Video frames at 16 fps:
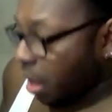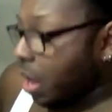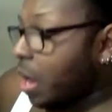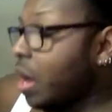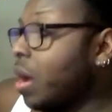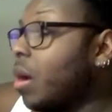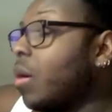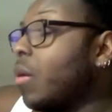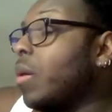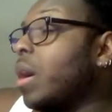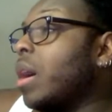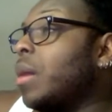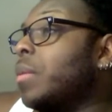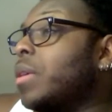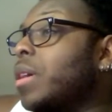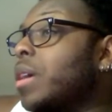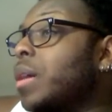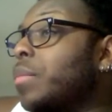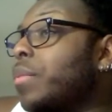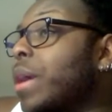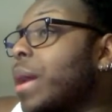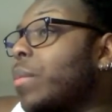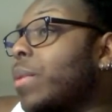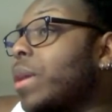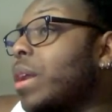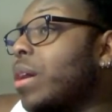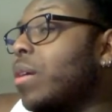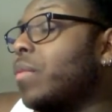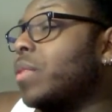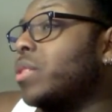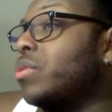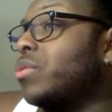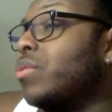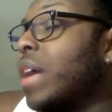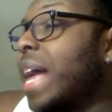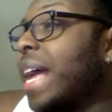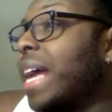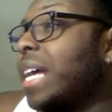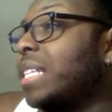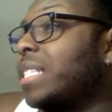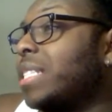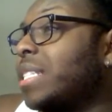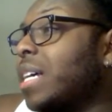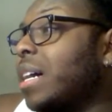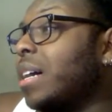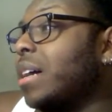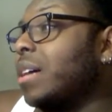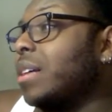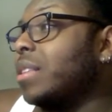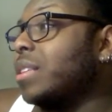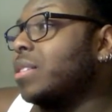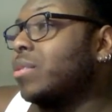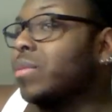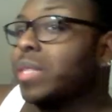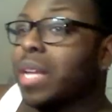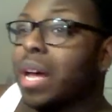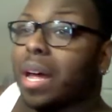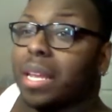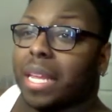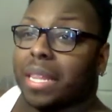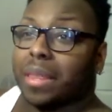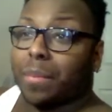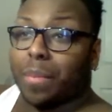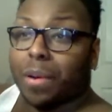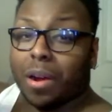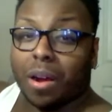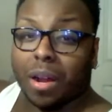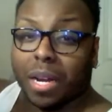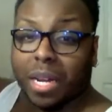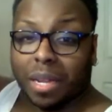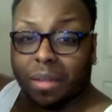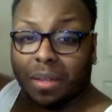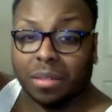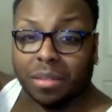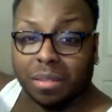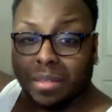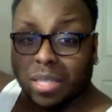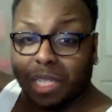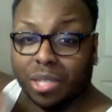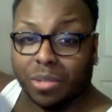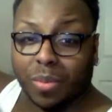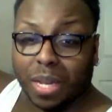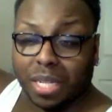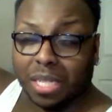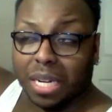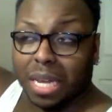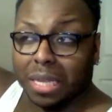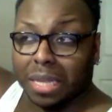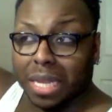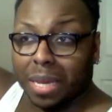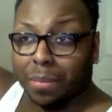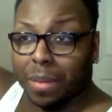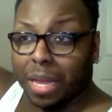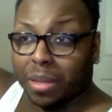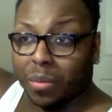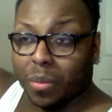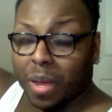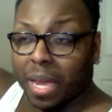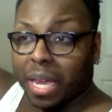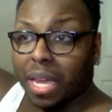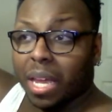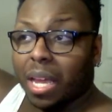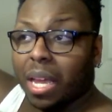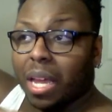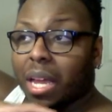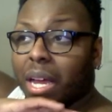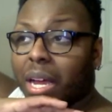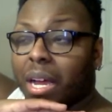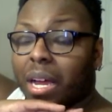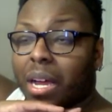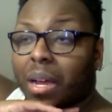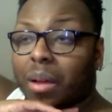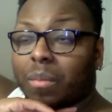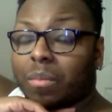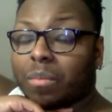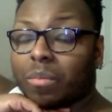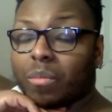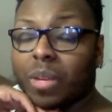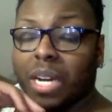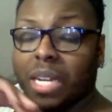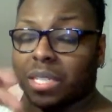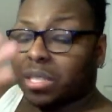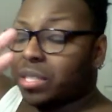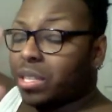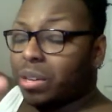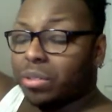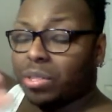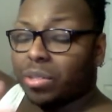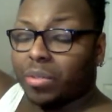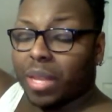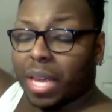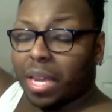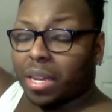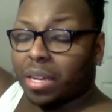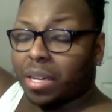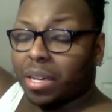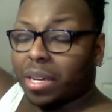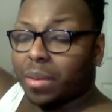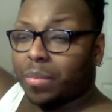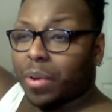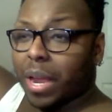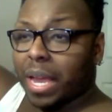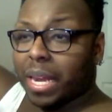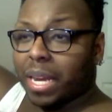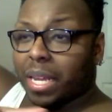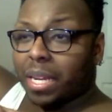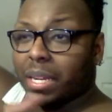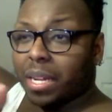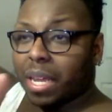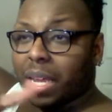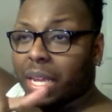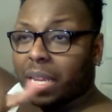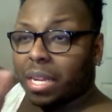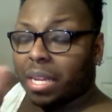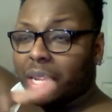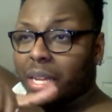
Hood Brat went over to ask, this was all at the party situation, I think, by the way. When I just told you that Hood Brat and